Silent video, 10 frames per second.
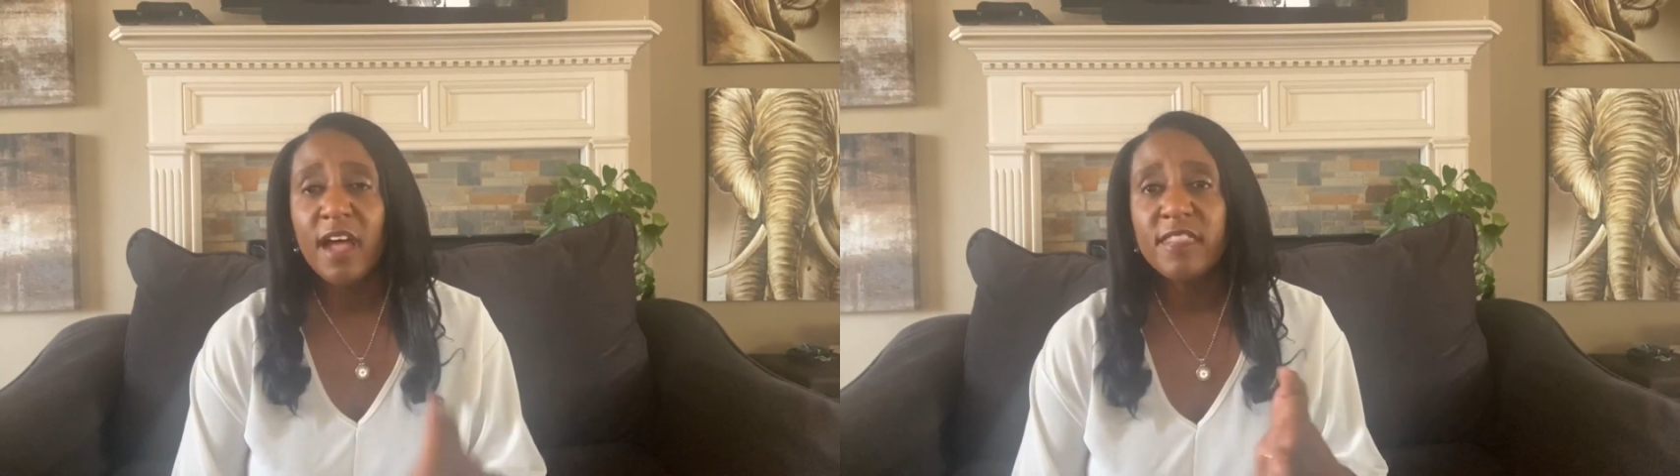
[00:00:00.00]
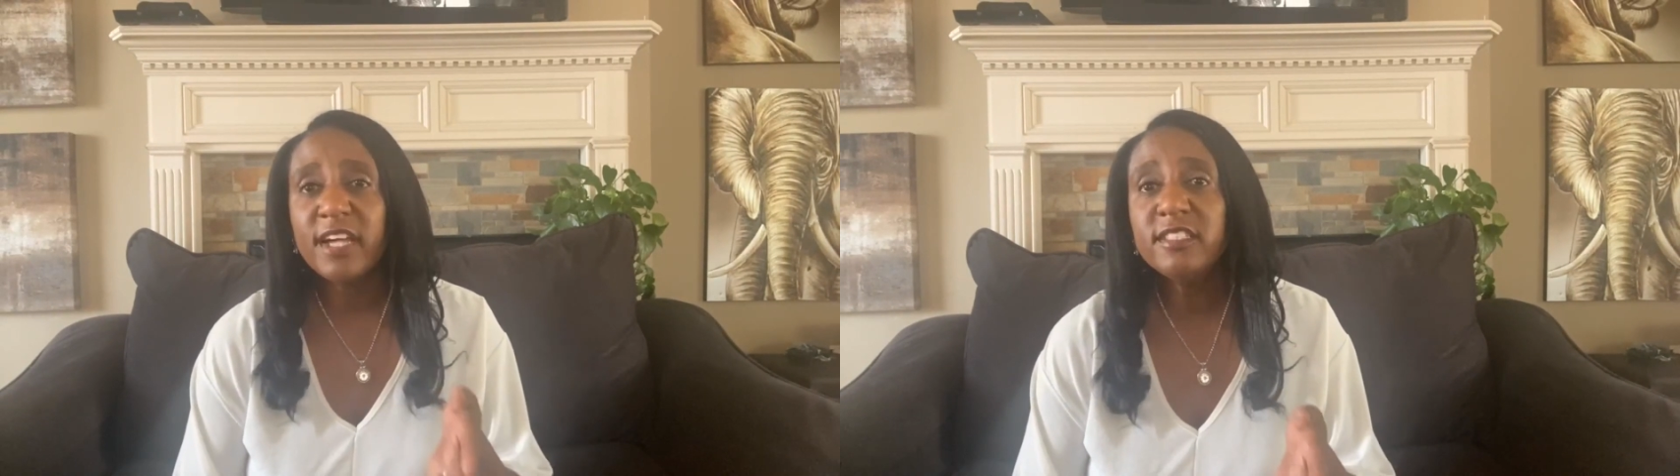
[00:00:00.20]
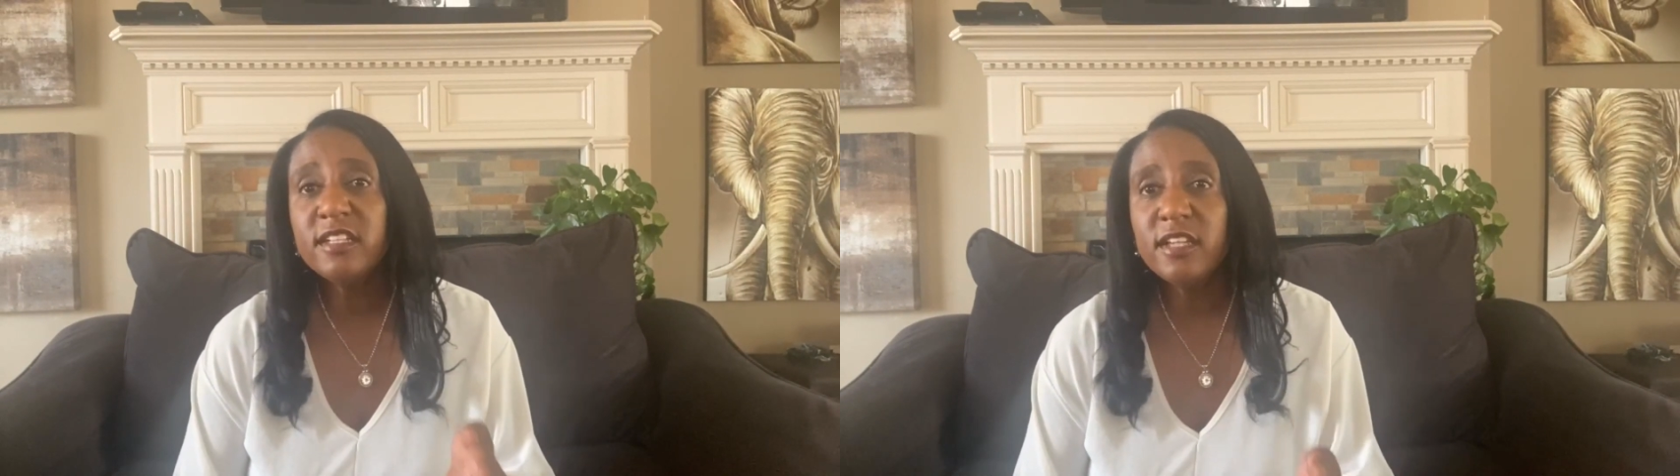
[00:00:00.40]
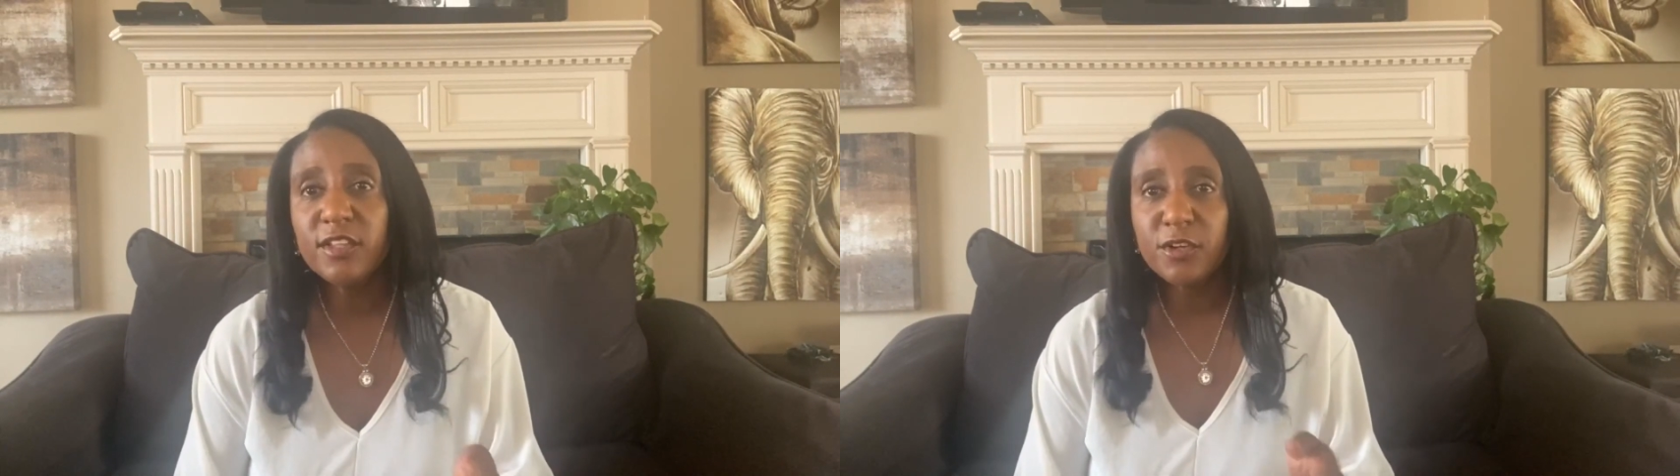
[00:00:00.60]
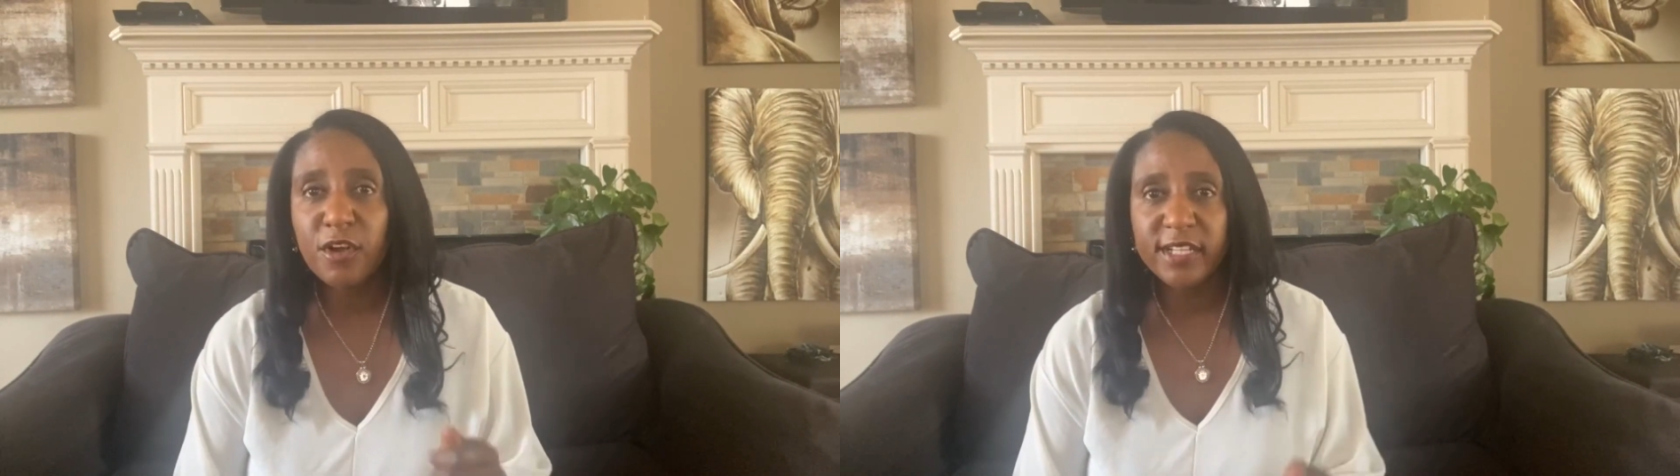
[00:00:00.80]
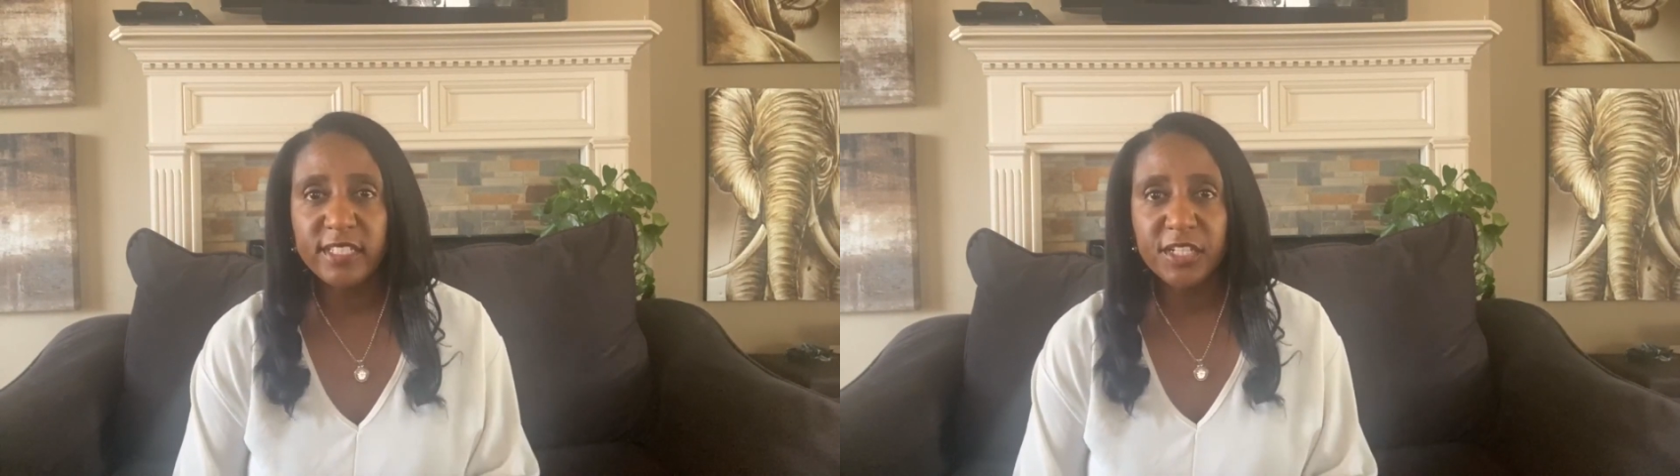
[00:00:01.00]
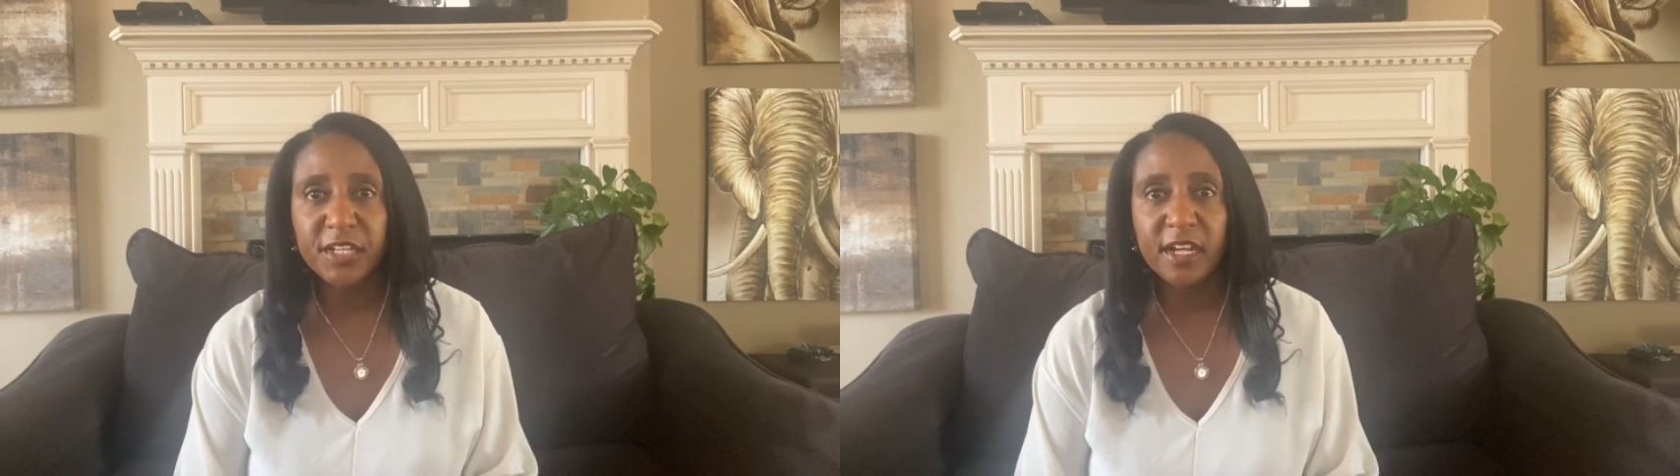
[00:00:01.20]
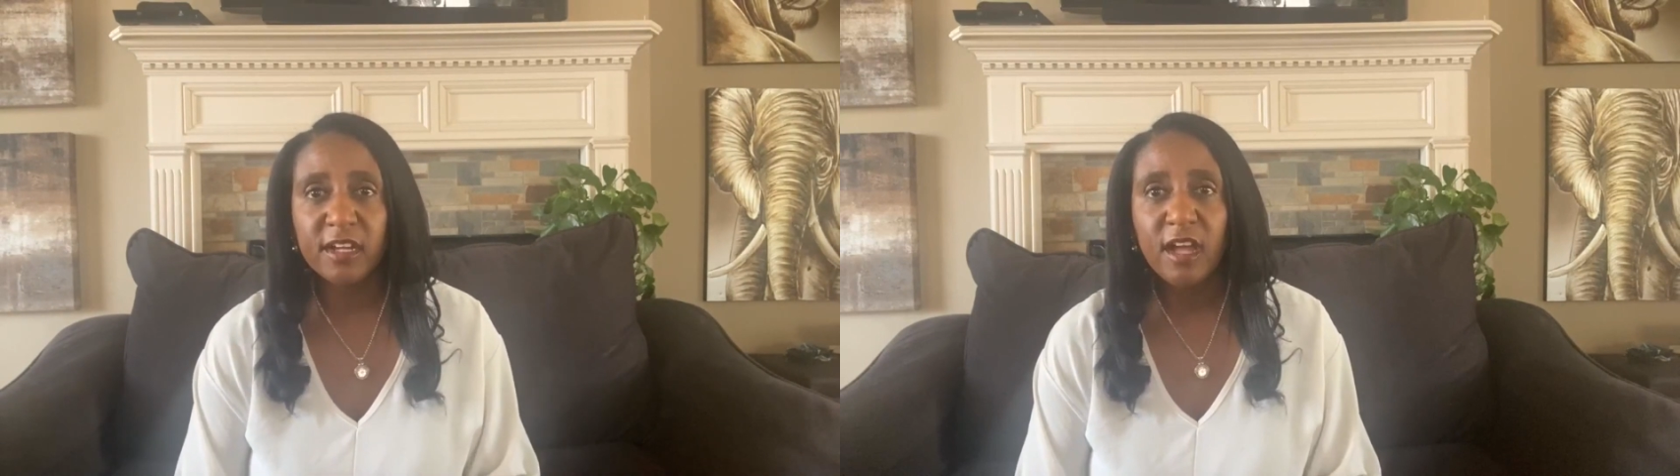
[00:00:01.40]
That's another
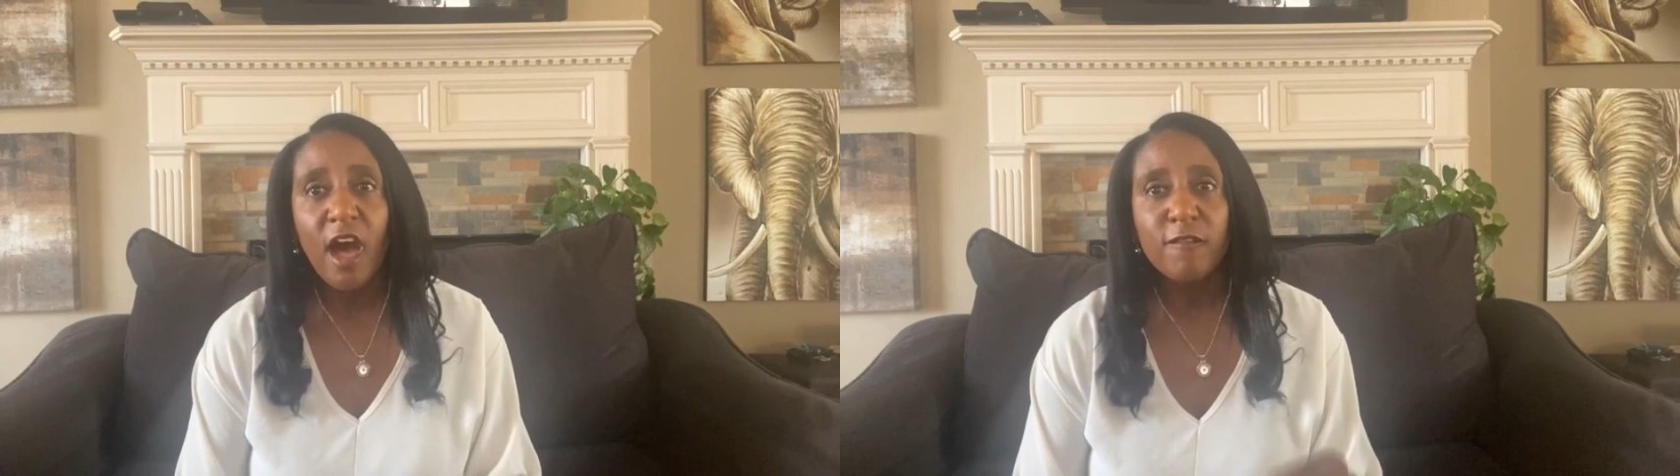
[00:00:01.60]
criteria.